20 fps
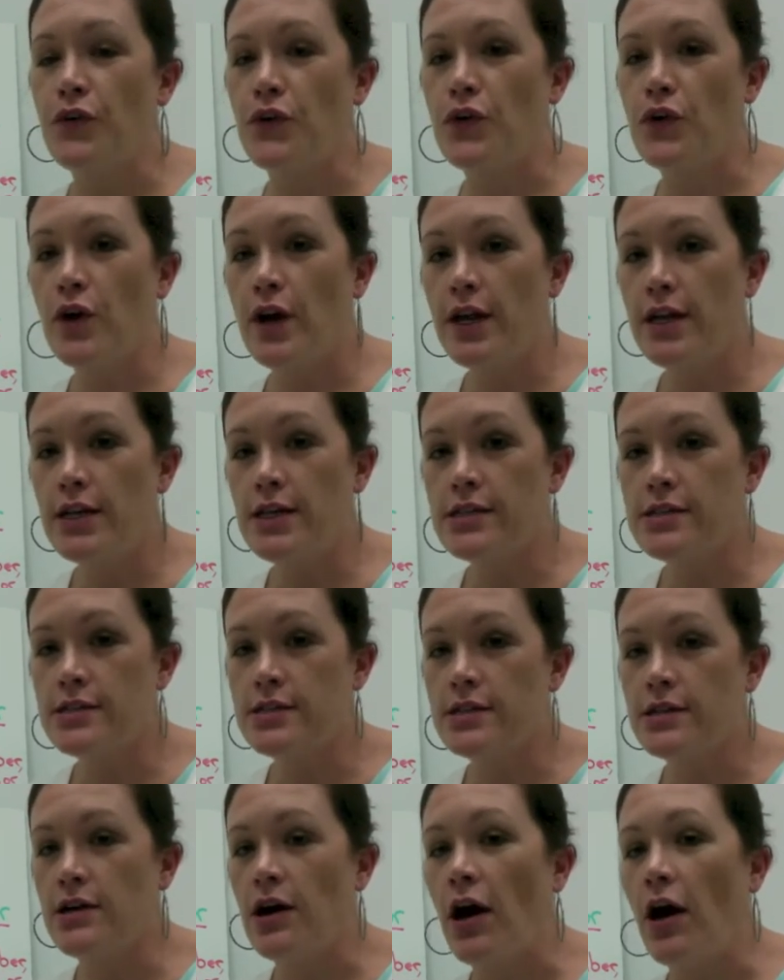
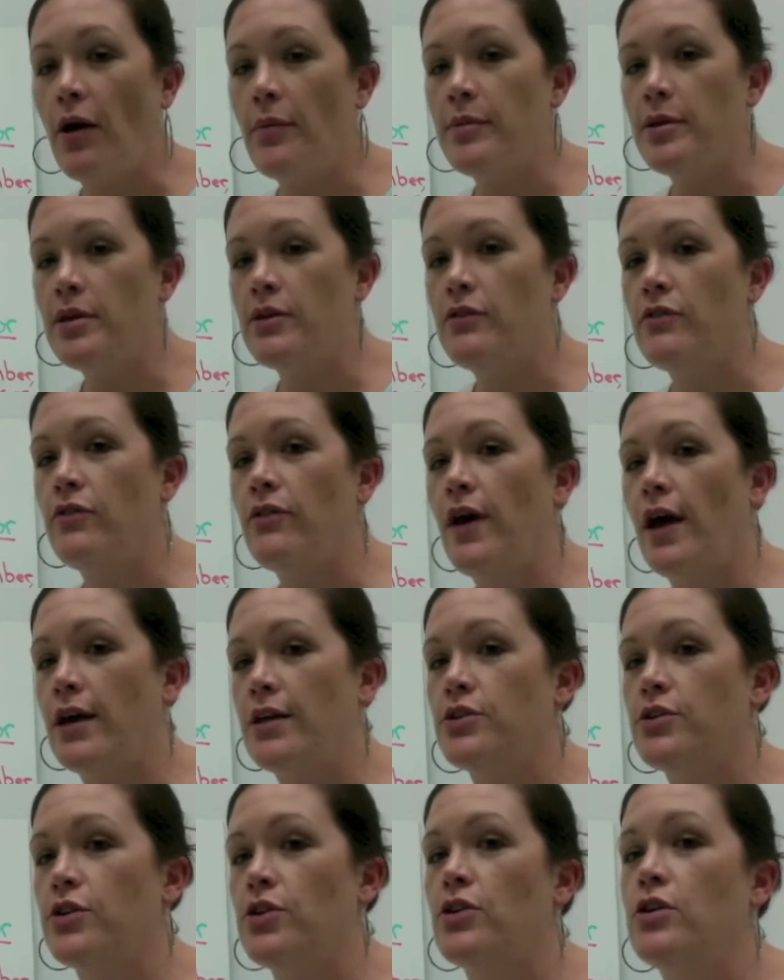greatest common
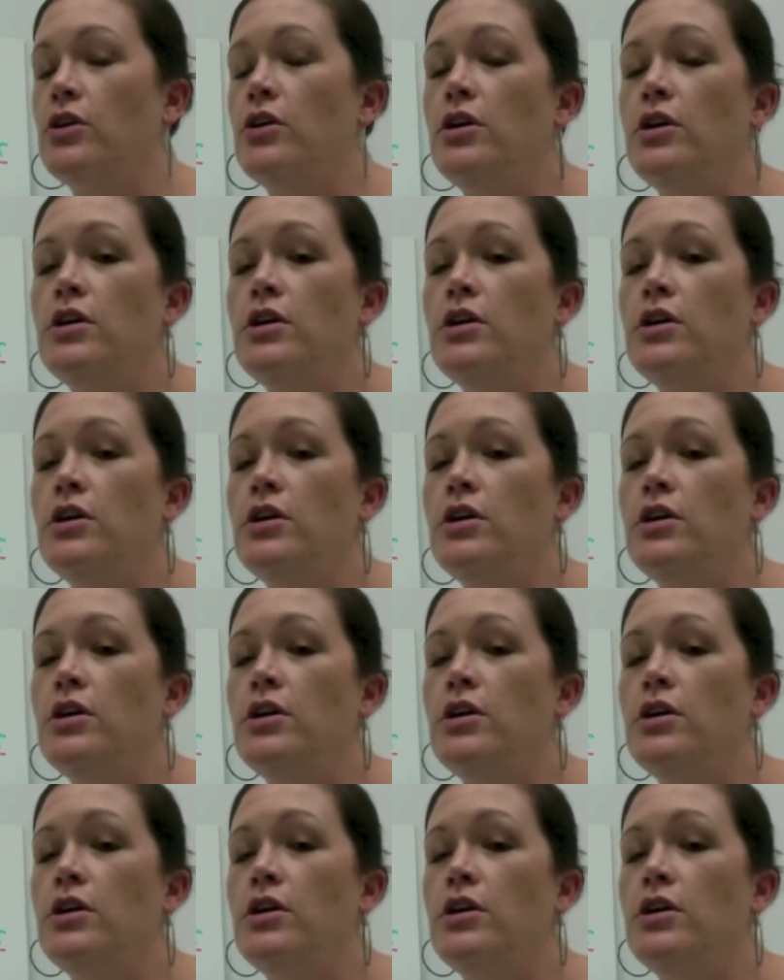factor.